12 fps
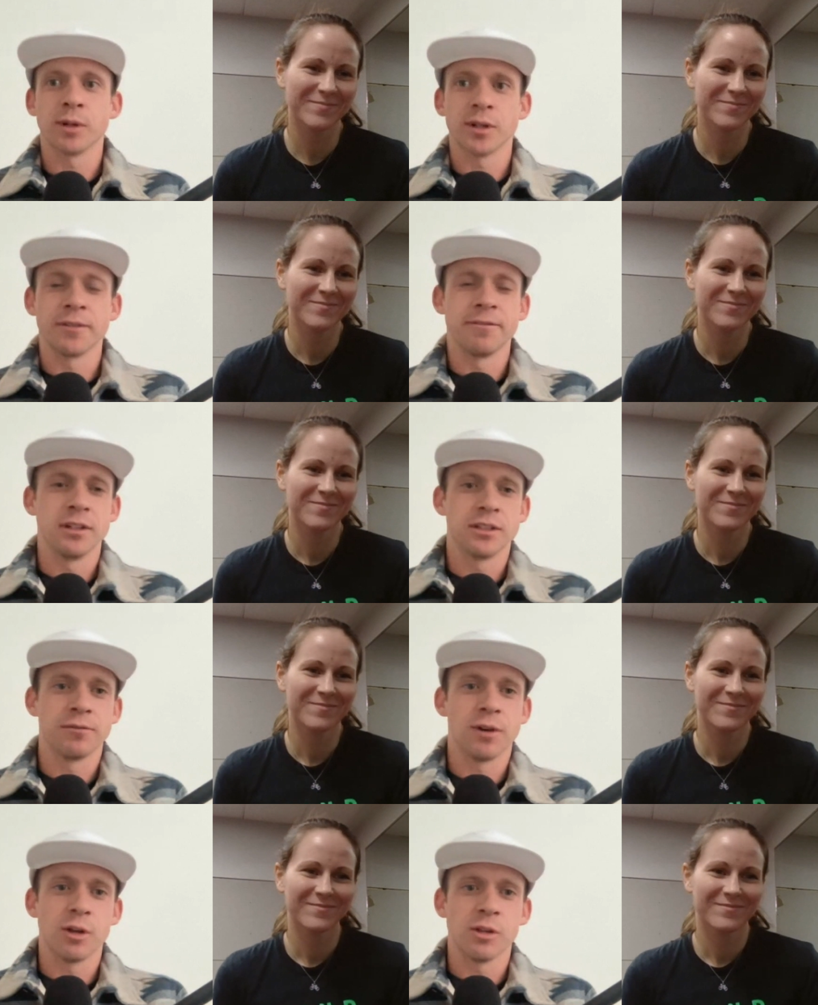Speaker 1: to, to
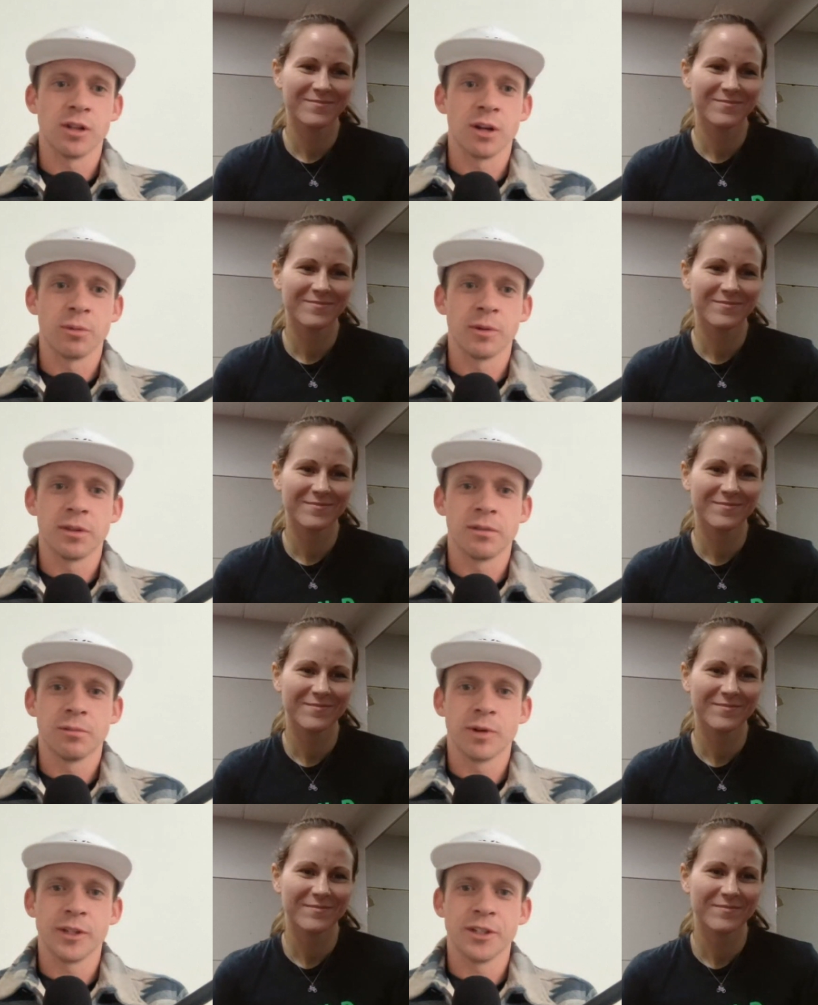follow along with
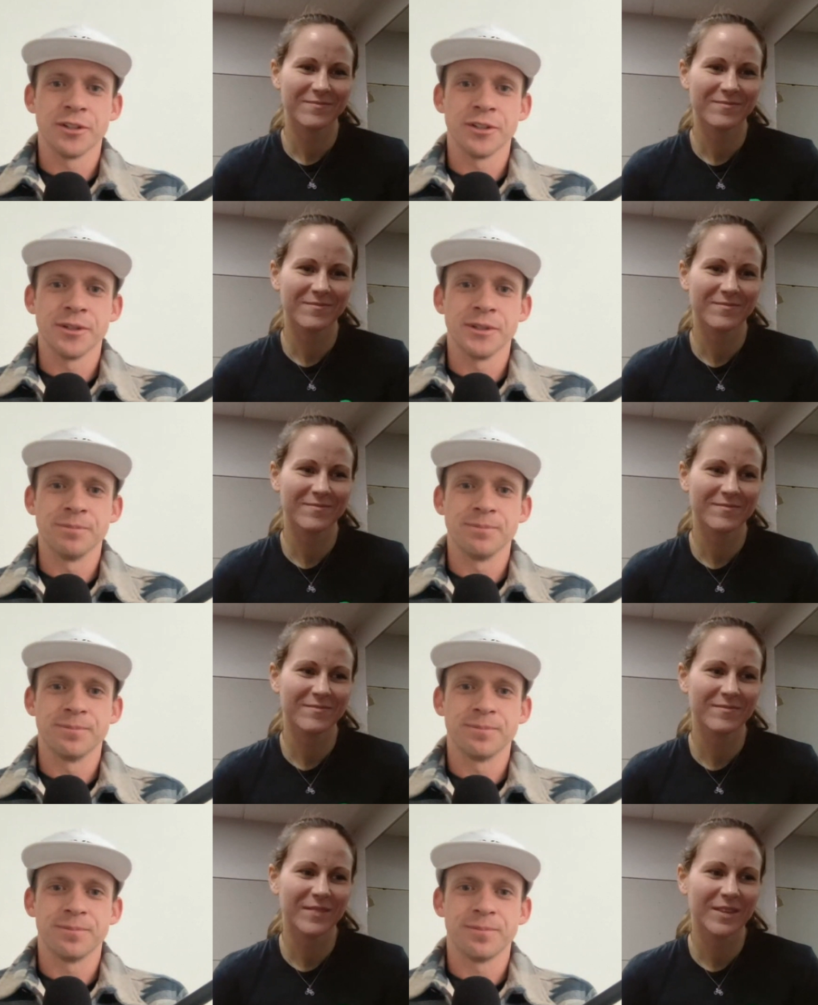what you're doing?
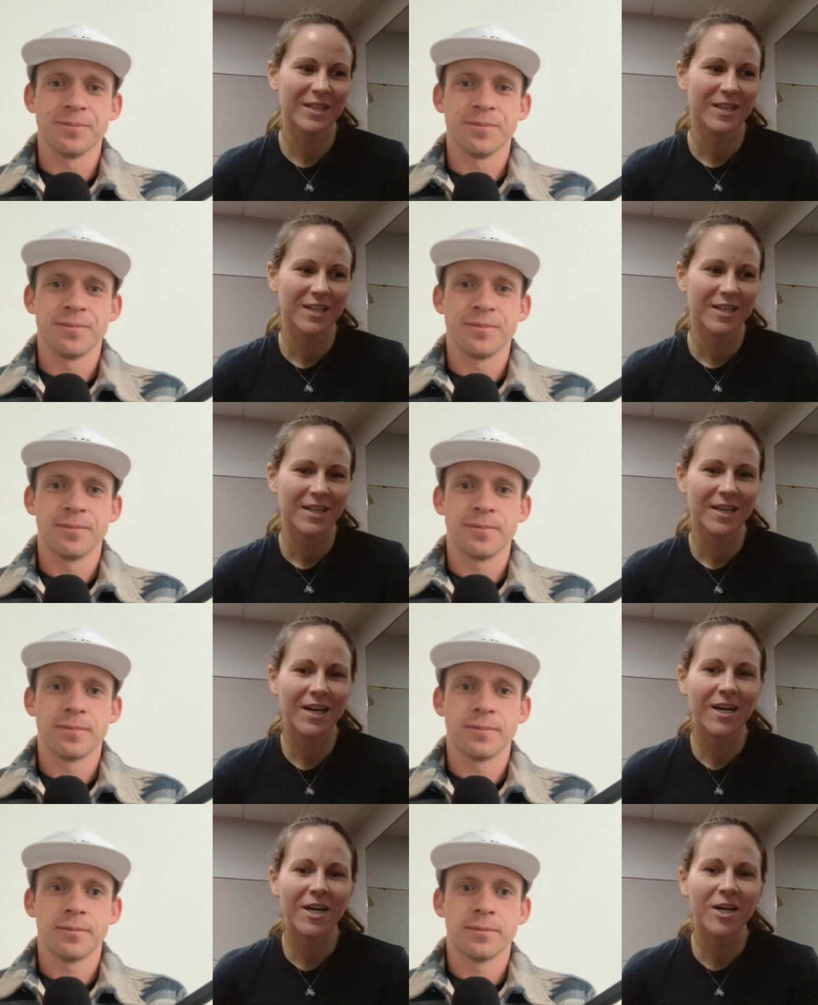
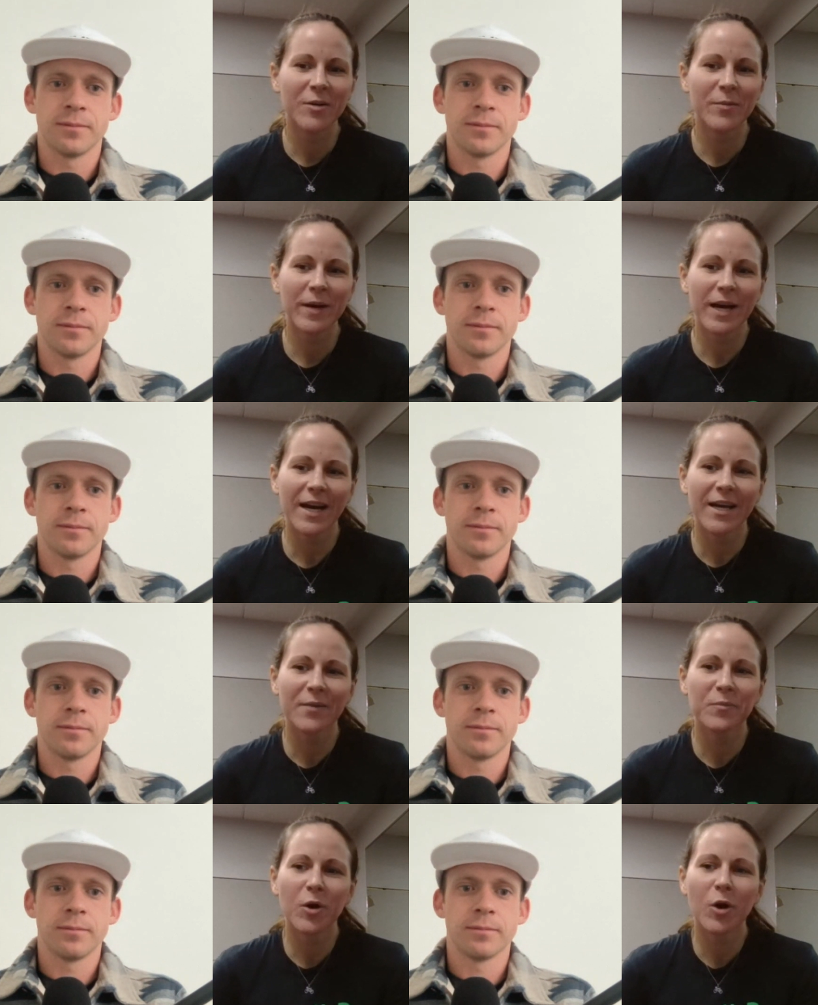
Speaker 2: Um,
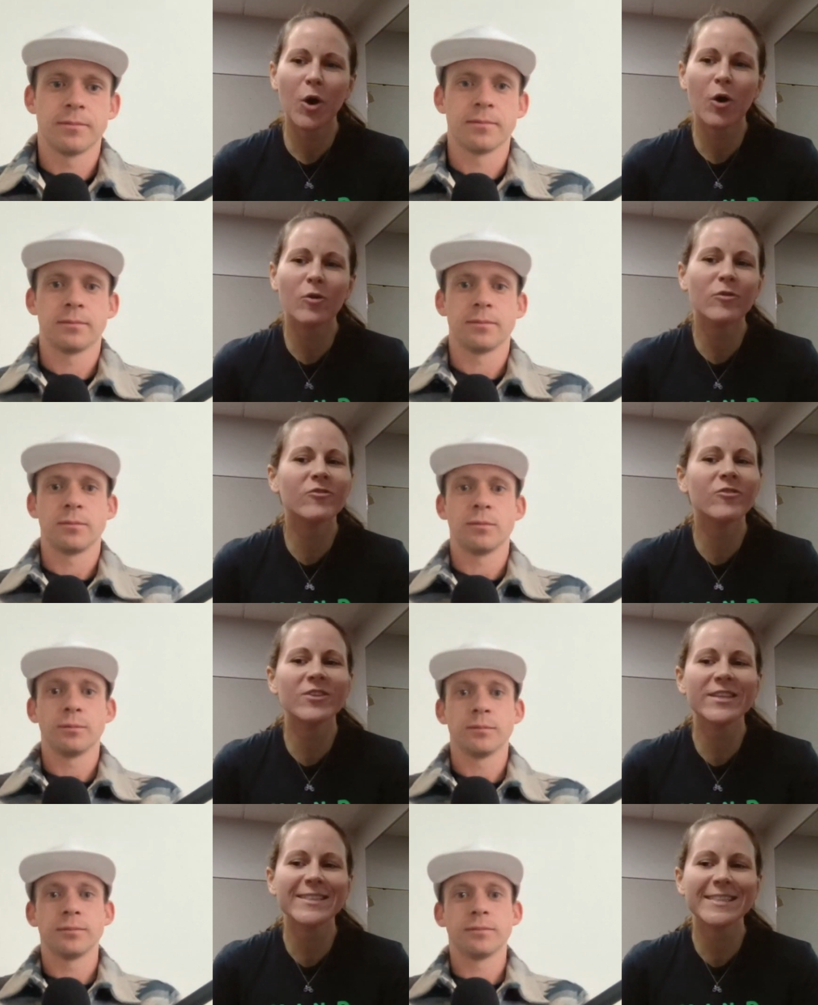I'm
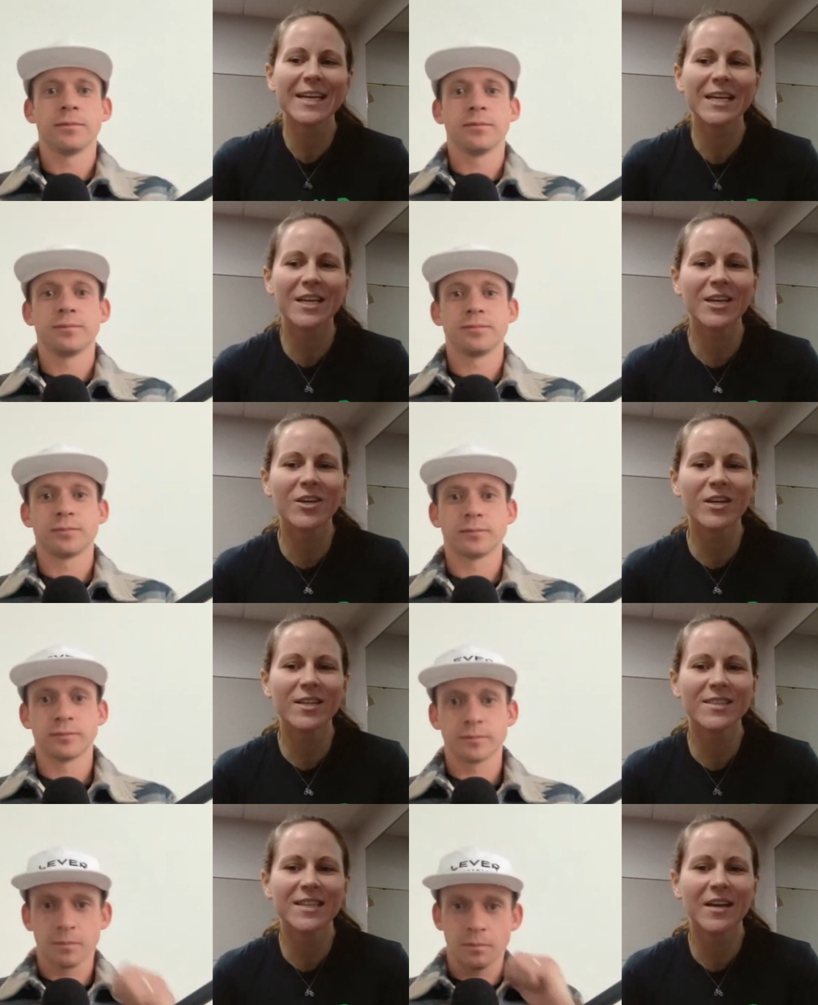hopefully taking on
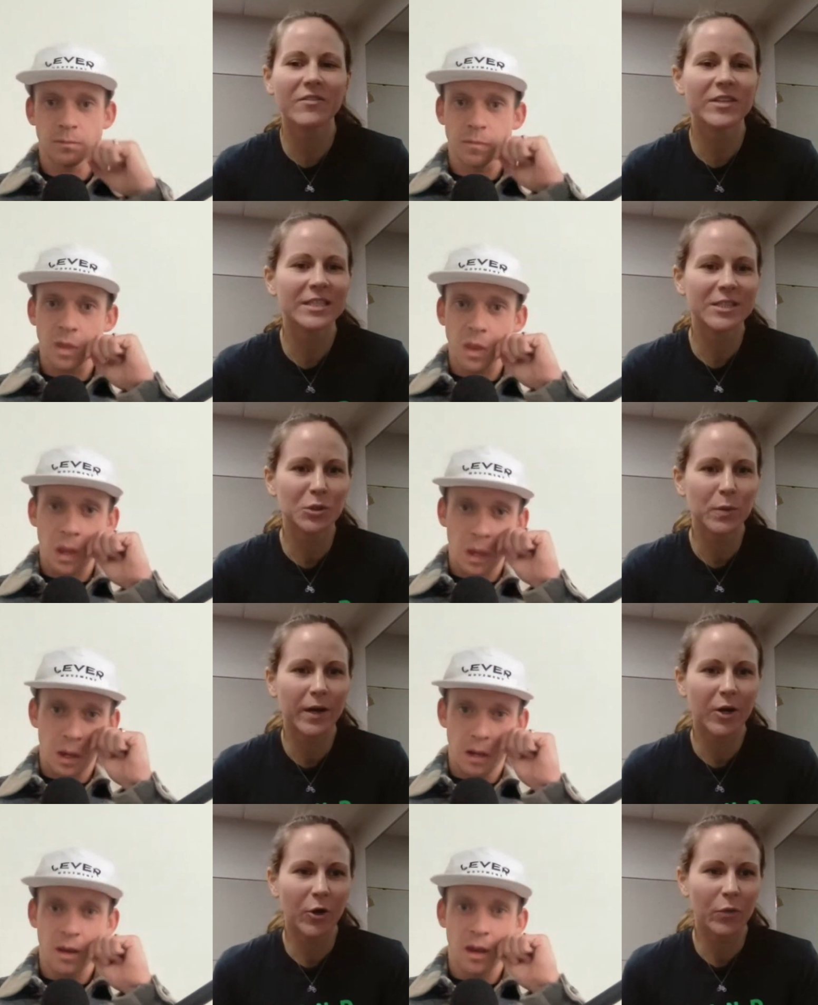a 72
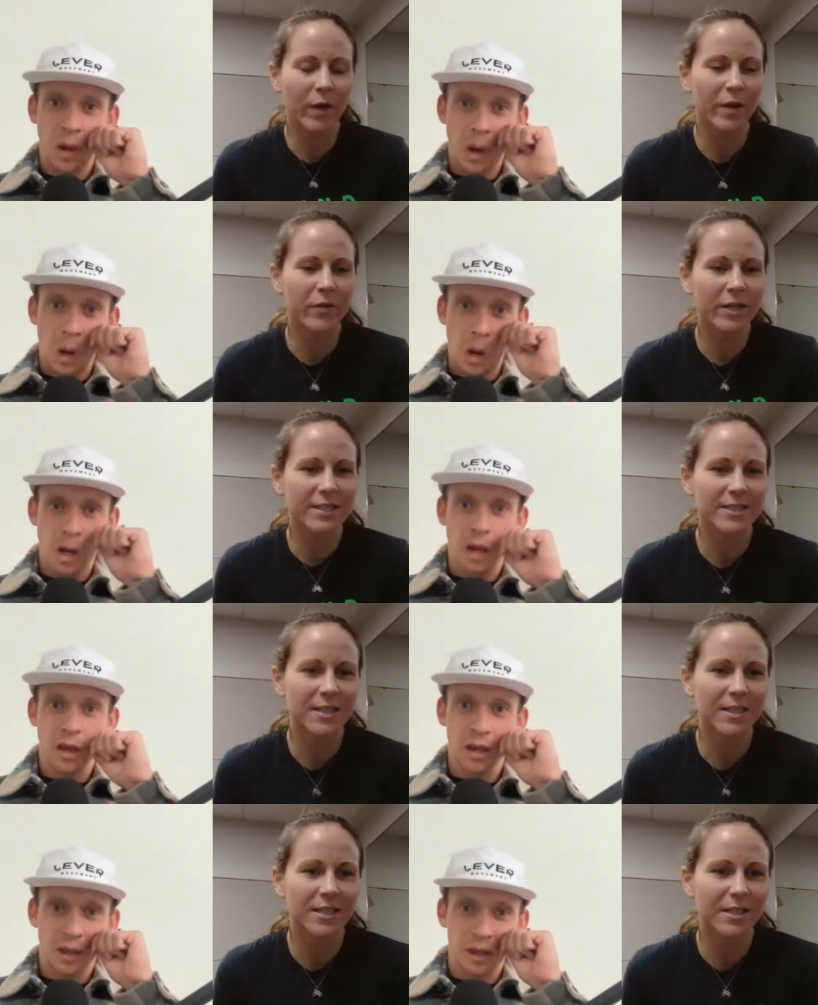hour run race
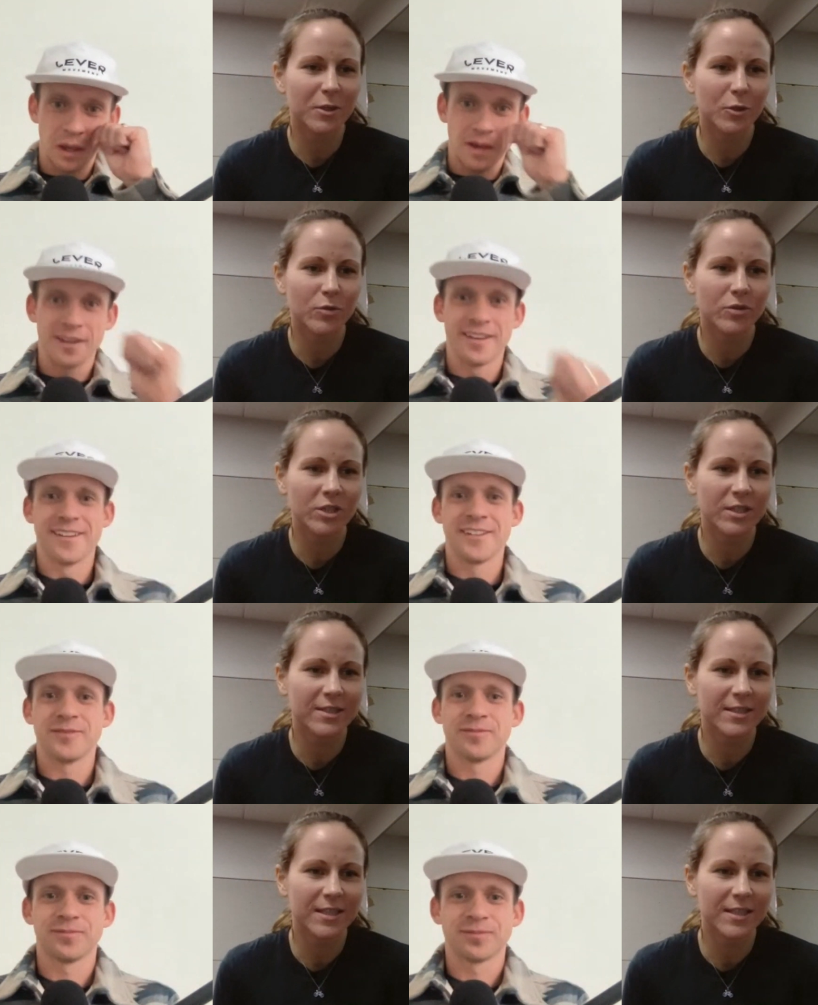in New
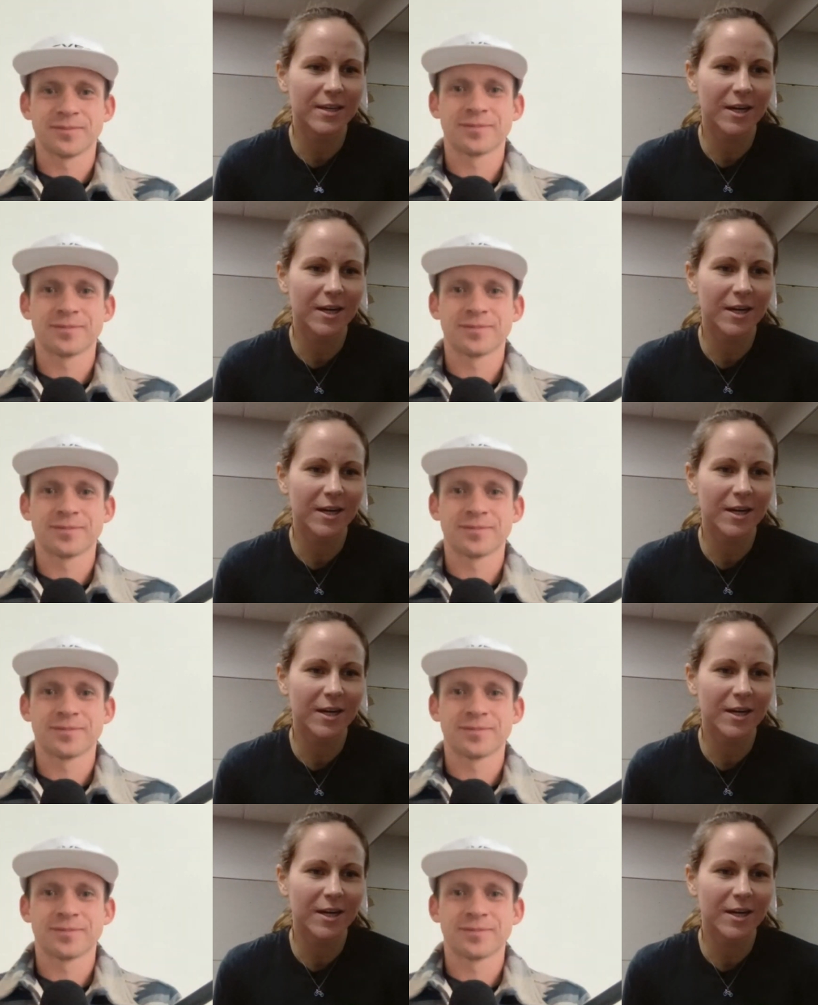Jersey in